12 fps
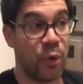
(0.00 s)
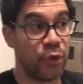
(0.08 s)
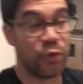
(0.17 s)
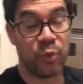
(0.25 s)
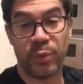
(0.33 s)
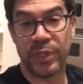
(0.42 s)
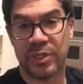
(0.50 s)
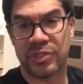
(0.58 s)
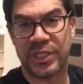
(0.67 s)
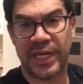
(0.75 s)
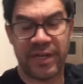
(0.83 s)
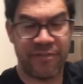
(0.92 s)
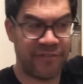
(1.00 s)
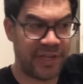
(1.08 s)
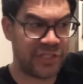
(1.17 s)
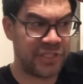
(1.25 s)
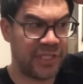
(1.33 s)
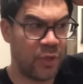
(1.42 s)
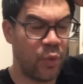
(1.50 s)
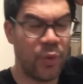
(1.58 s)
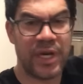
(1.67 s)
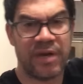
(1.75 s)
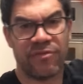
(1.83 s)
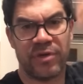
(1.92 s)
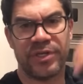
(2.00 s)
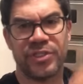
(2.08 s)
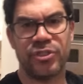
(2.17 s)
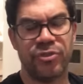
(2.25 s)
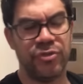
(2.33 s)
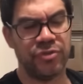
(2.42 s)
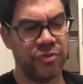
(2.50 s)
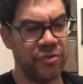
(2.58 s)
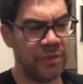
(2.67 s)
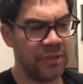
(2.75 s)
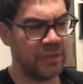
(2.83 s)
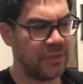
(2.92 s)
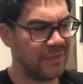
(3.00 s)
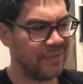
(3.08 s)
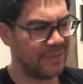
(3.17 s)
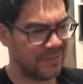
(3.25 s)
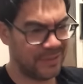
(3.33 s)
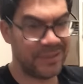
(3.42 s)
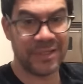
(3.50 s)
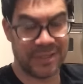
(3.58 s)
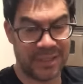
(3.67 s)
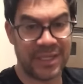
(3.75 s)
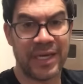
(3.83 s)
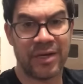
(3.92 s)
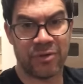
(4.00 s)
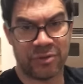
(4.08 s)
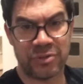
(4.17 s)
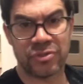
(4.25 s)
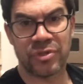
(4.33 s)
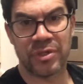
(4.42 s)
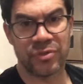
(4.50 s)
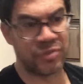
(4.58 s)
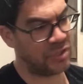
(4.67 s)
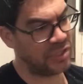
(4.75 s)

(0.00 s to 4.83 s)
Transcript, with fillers: or your real estate investing or whatever it is you do, you're gonna encounter struggles.